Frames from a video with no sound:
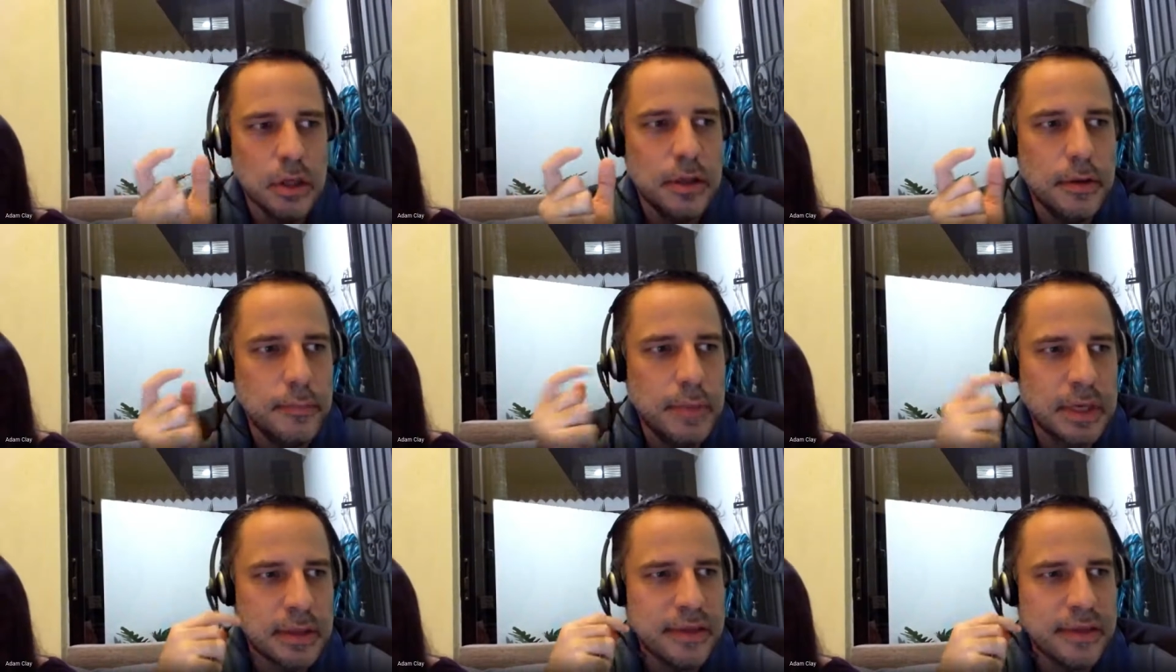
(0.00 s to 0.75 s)

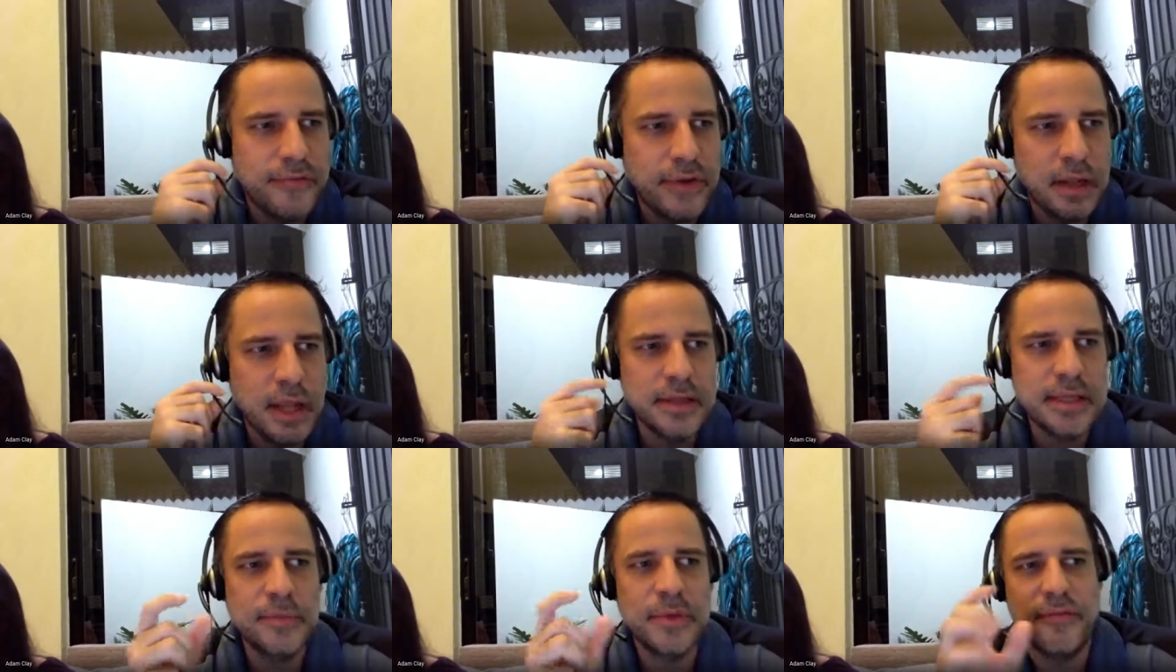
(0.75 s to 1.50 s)
because I'll find a lot of
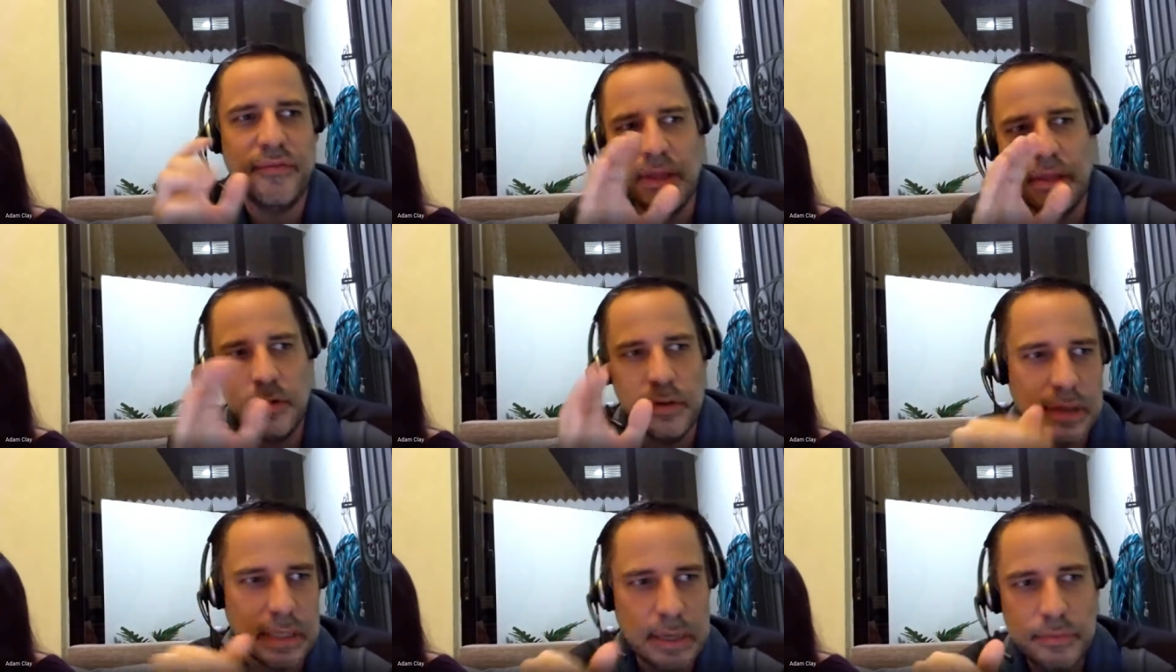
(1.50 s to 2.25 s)
times I'll find students
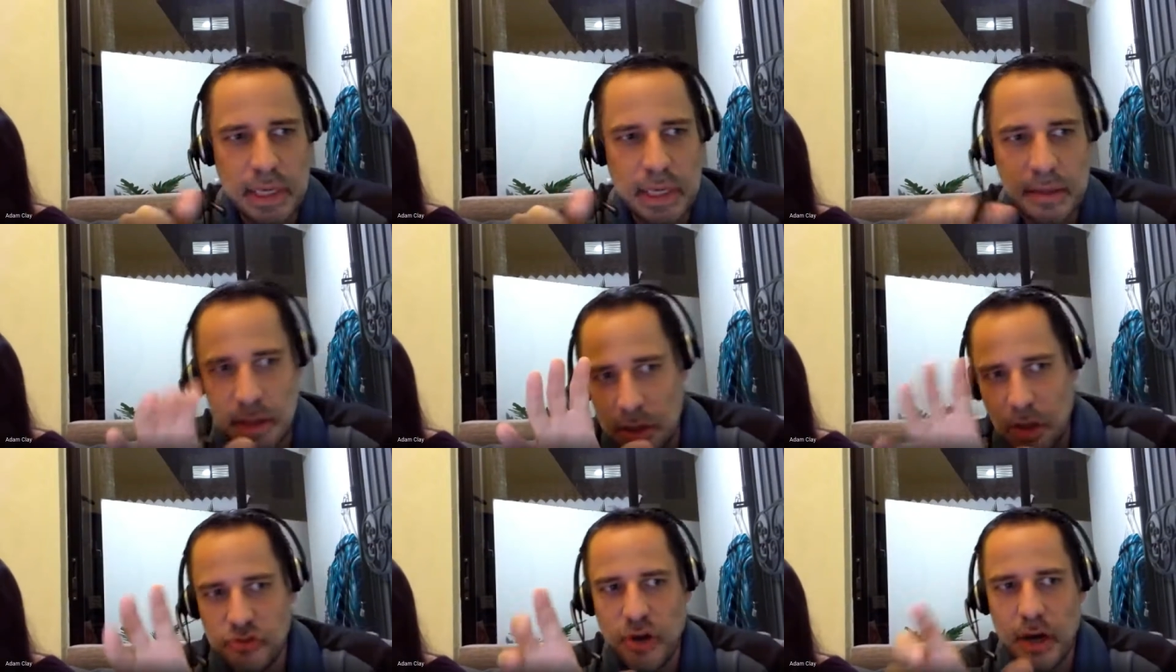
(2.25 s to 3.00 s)
skim things and then
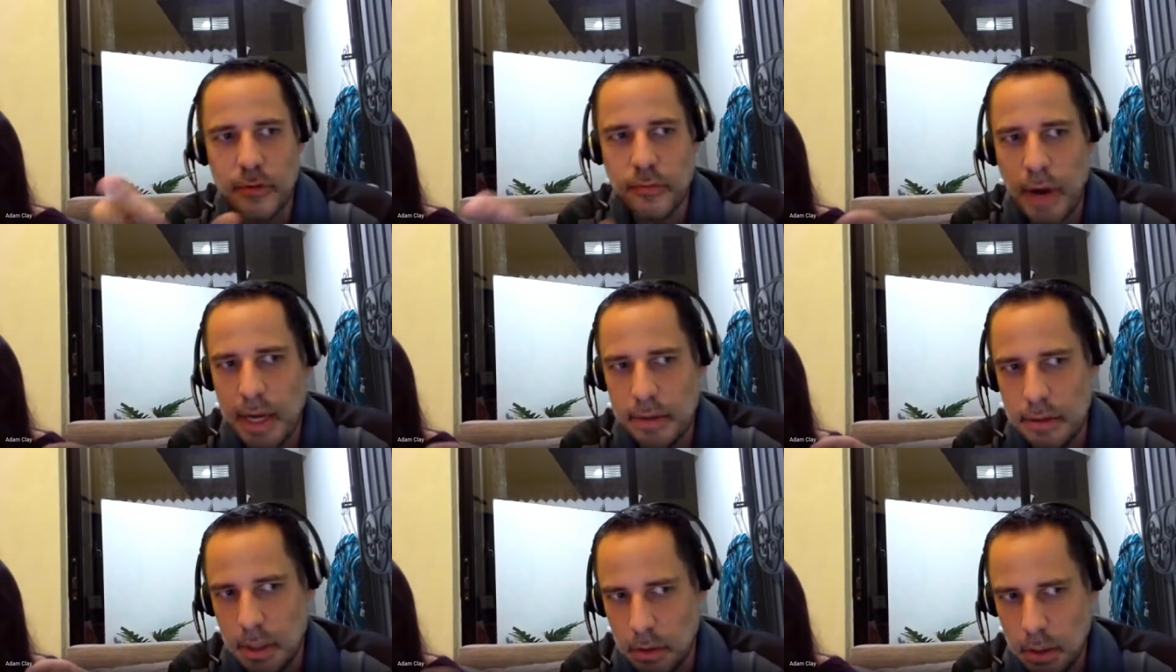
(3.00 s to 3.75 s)
they'll try to write
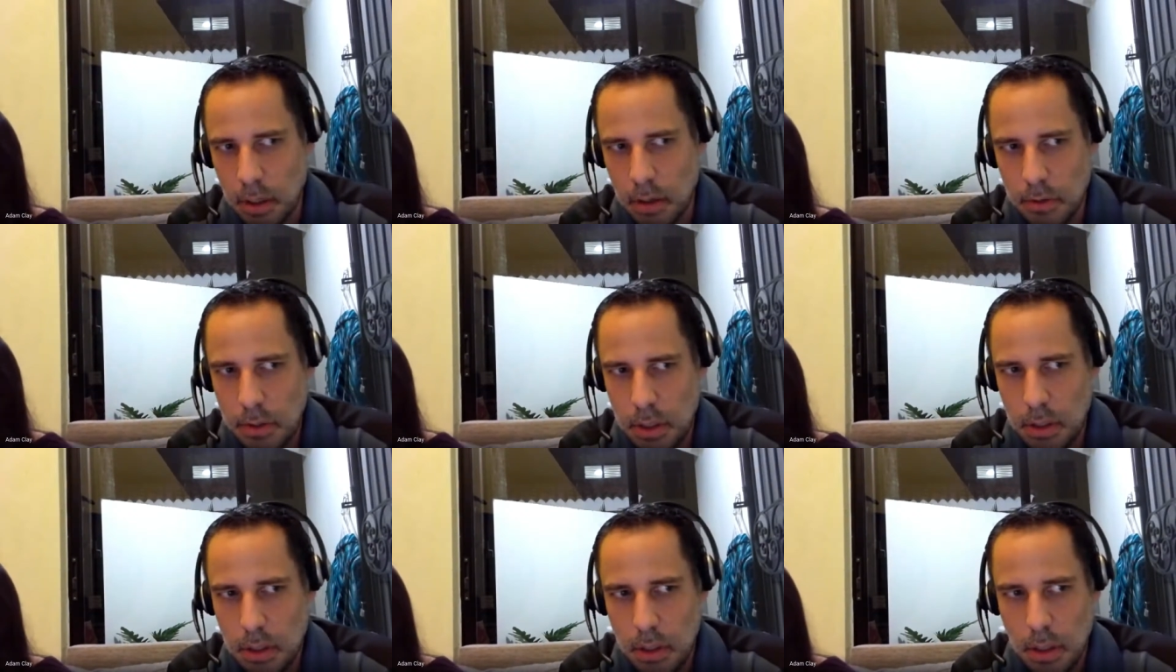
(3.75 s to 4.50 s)
their code
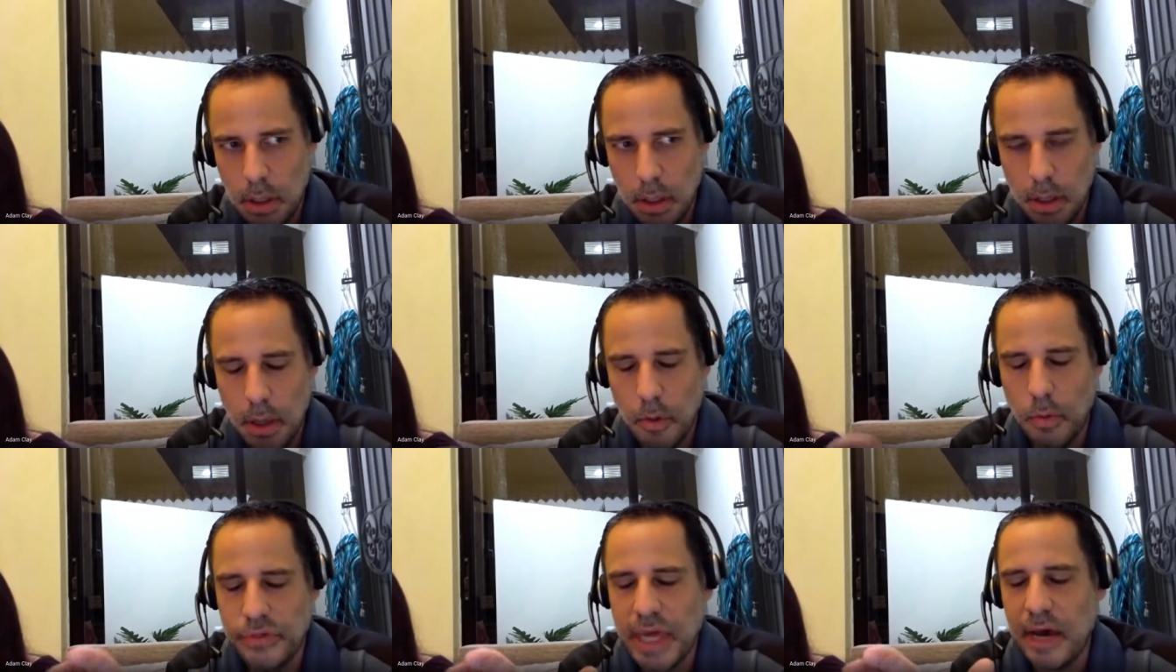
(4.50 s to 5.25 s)
without